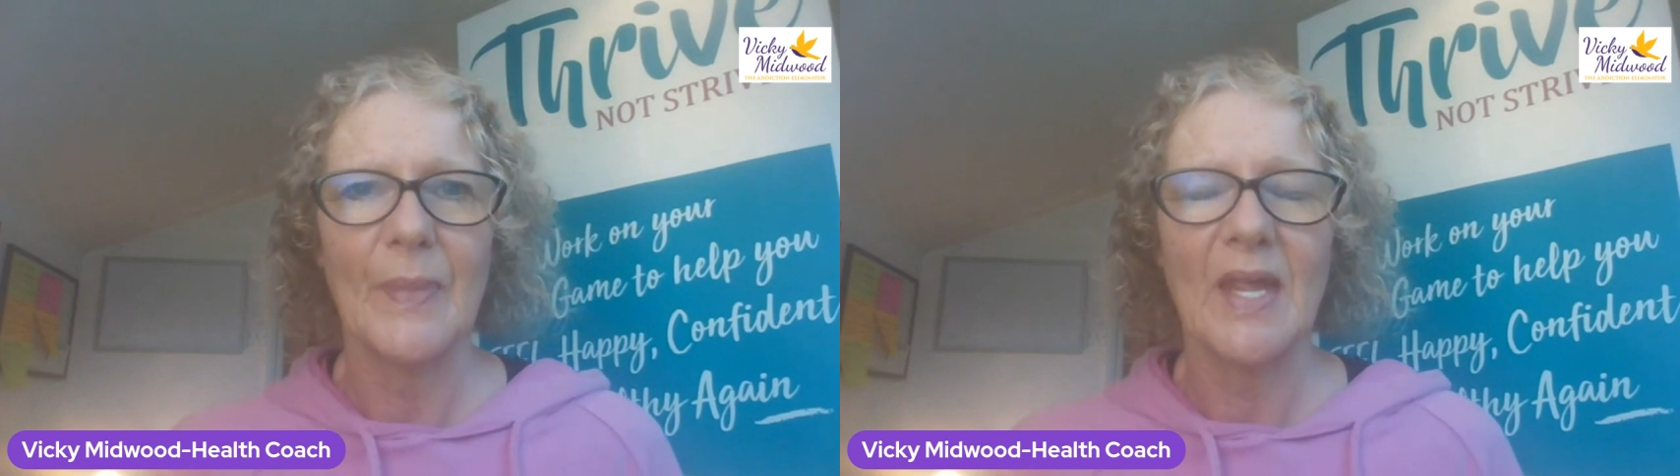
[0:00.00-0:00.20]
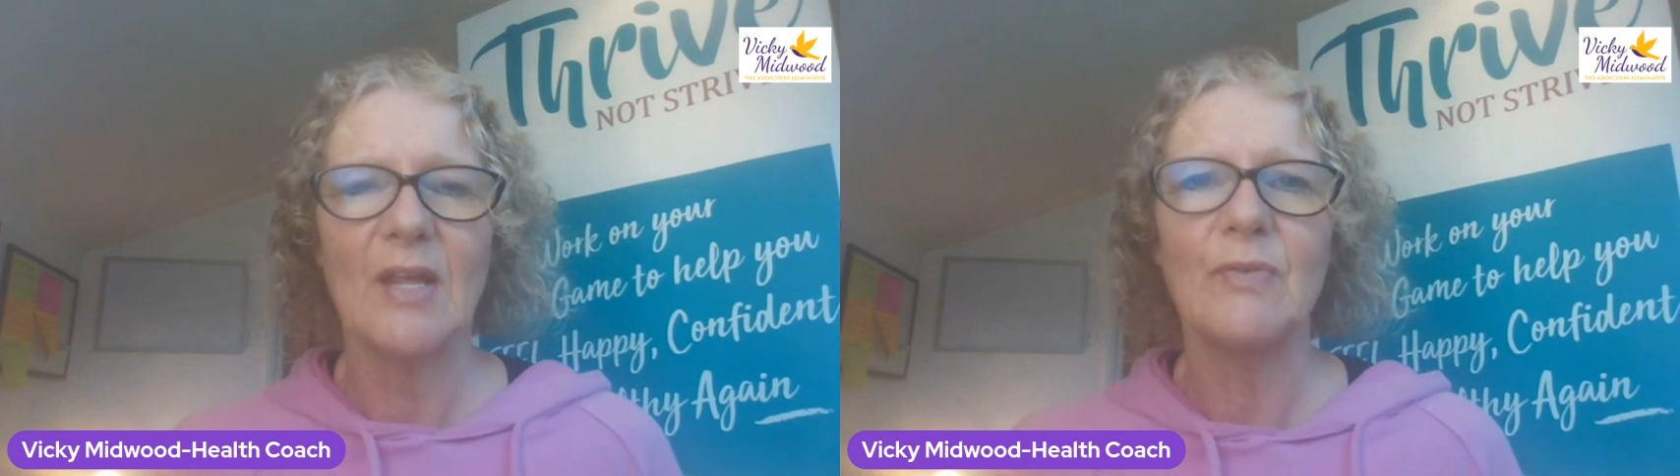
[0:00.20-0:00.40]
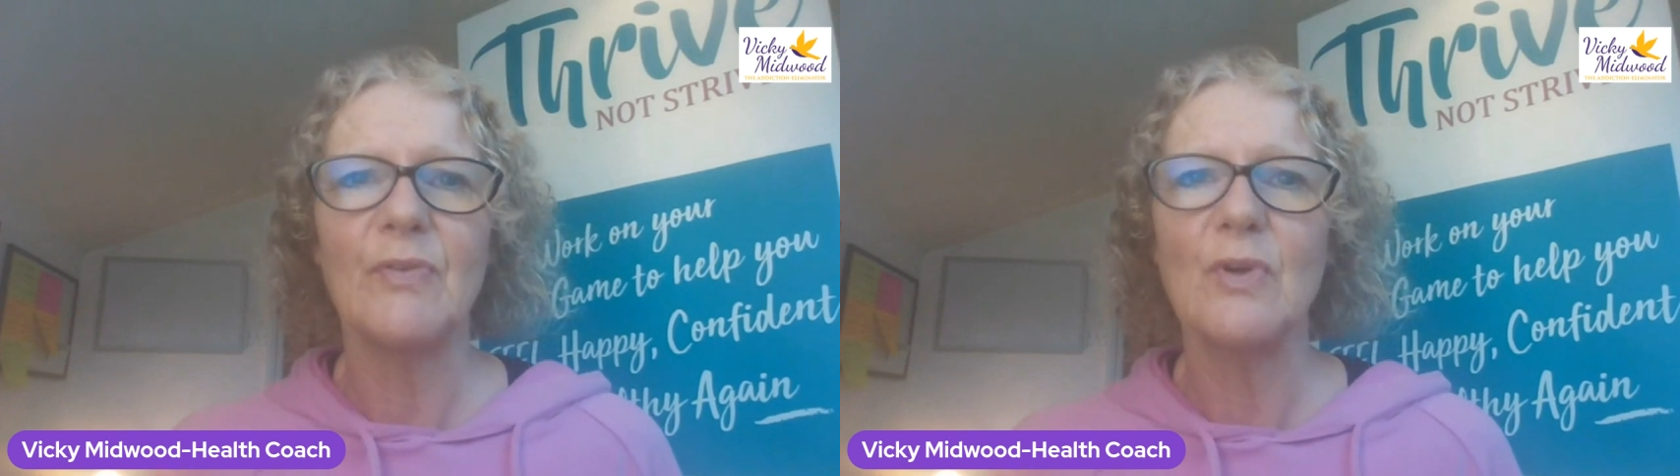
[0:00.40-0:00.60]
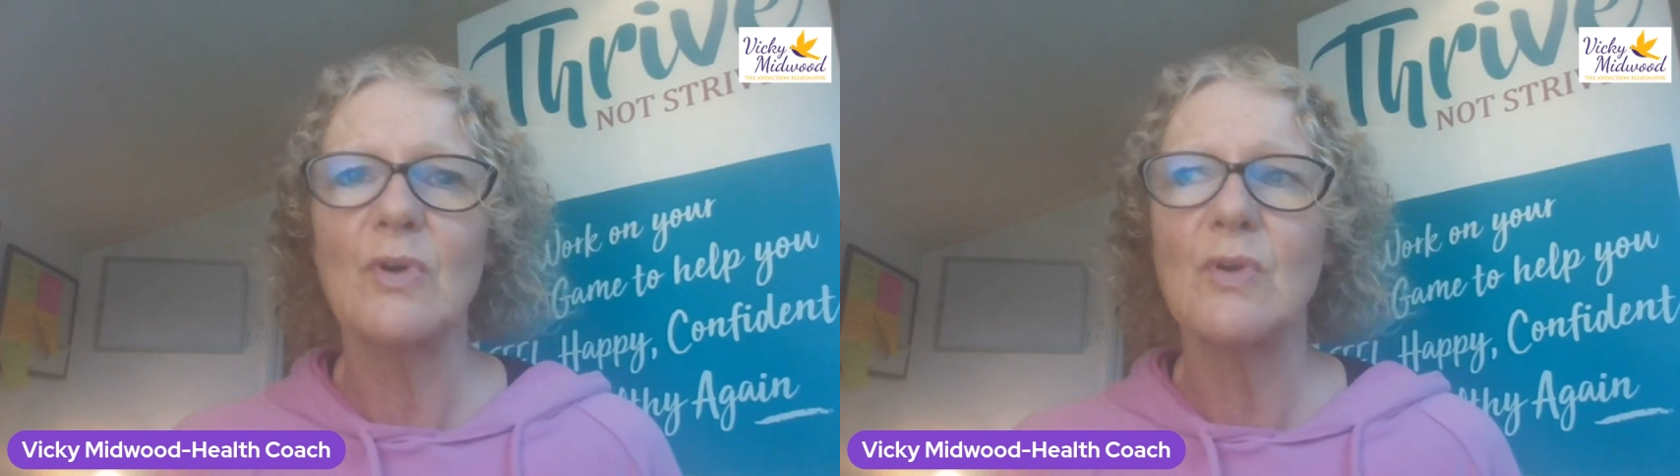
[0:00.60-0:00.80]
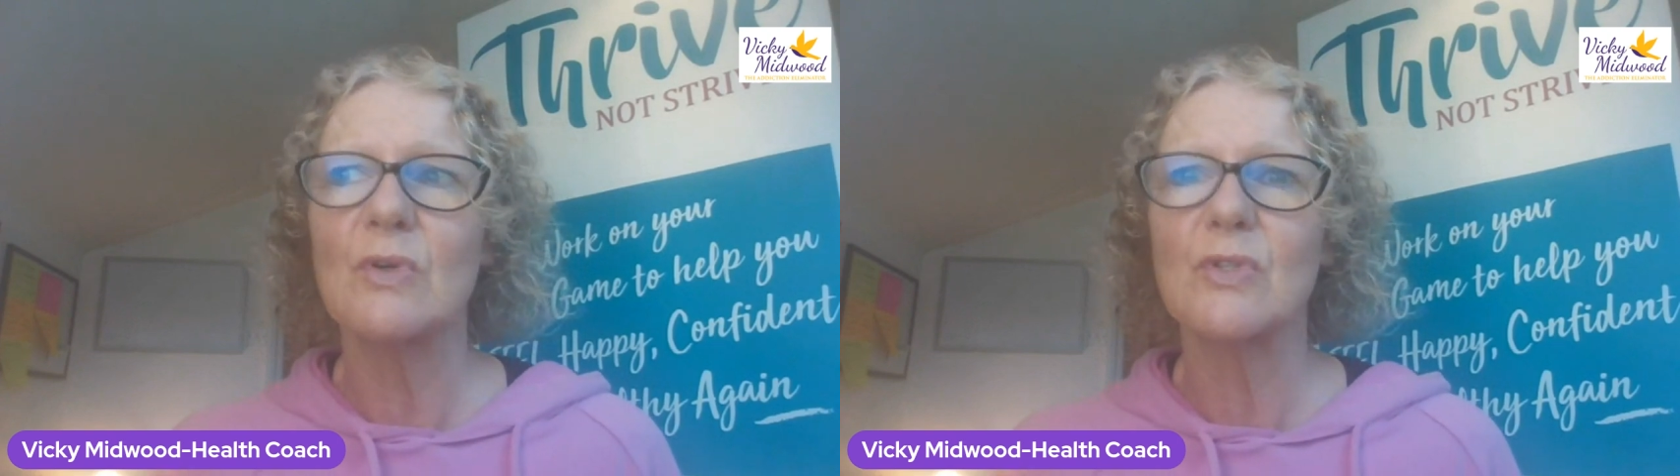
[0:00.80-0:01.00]
If
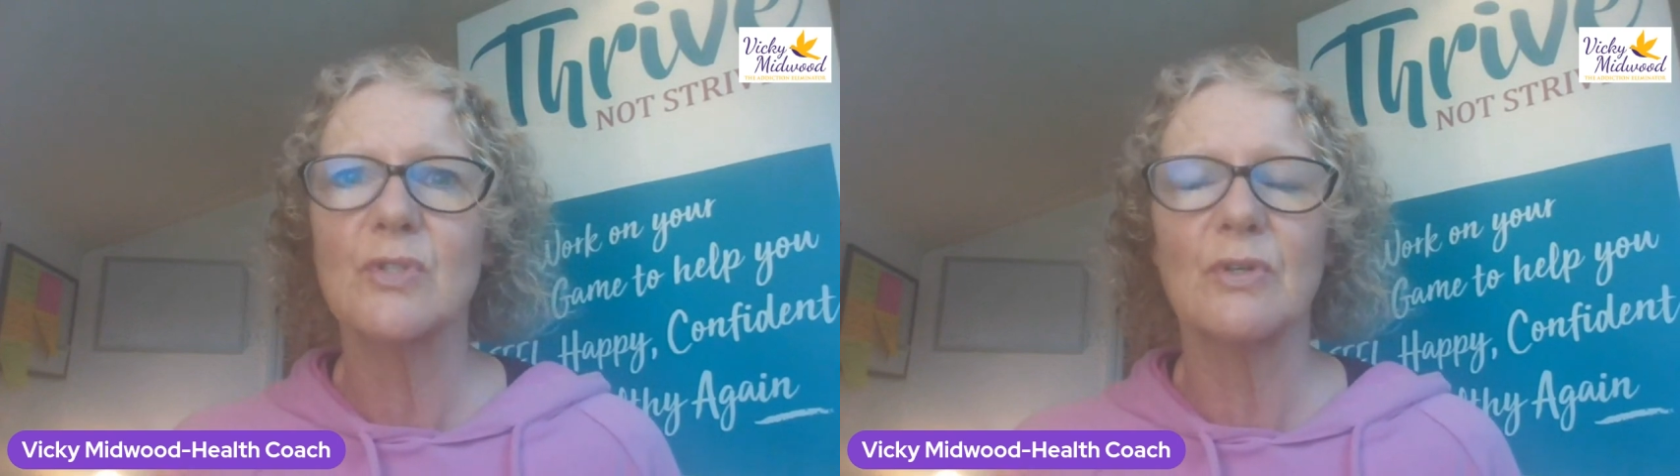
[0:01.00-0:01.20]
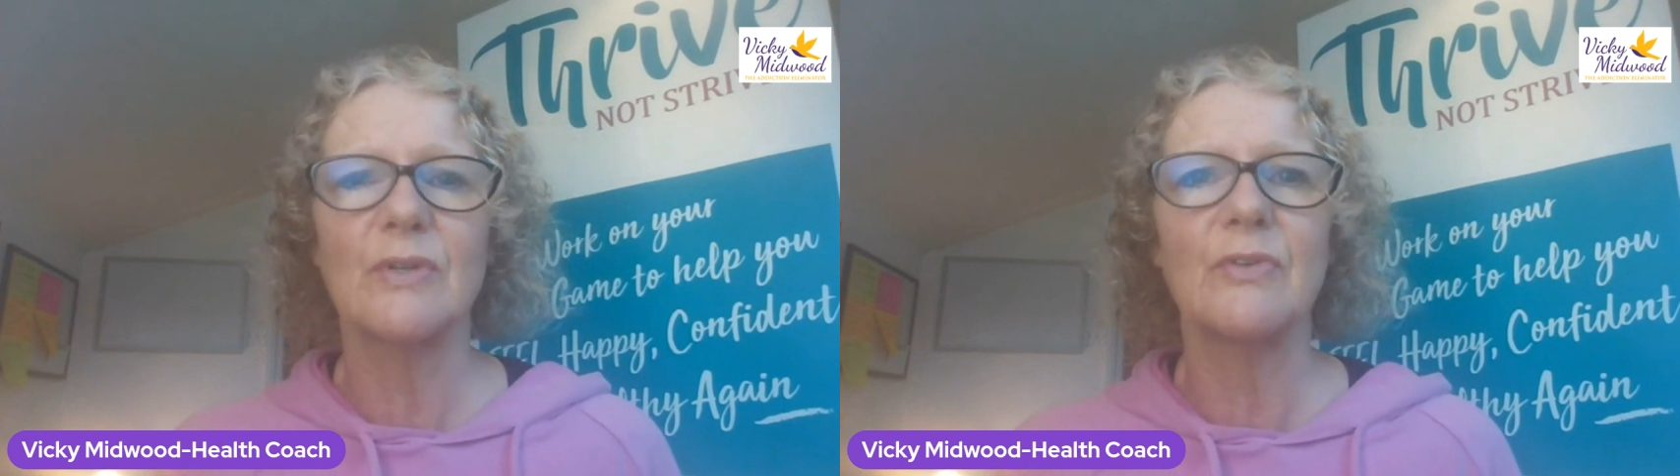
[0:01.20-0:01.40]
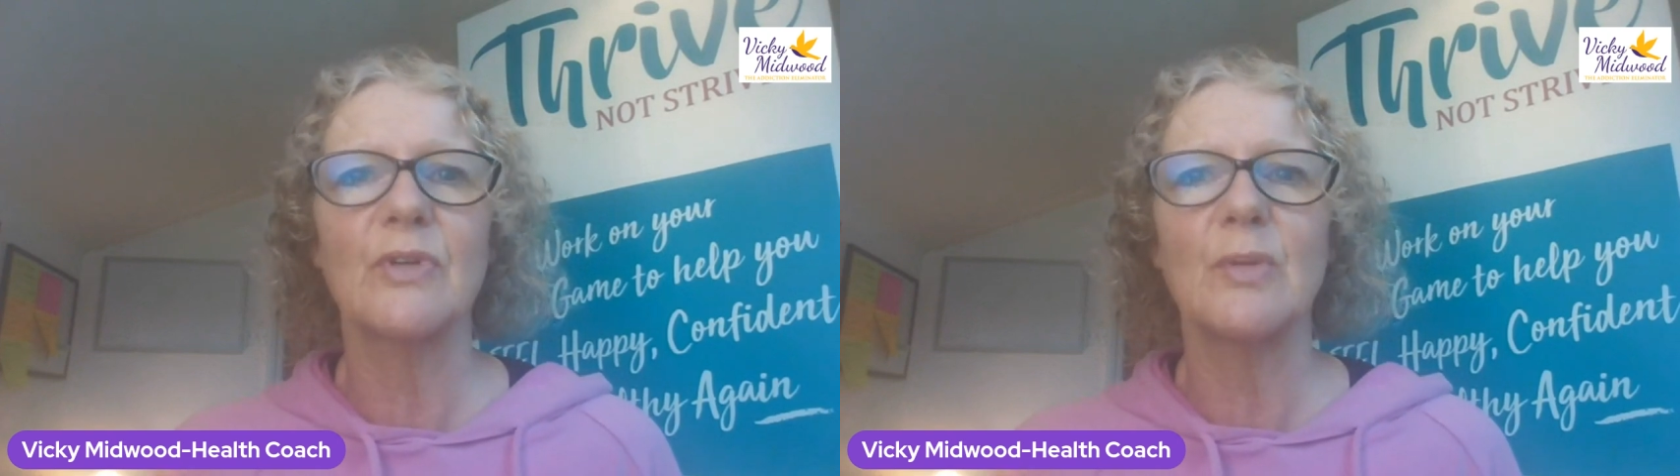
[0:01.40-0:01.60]
you're not sure if you're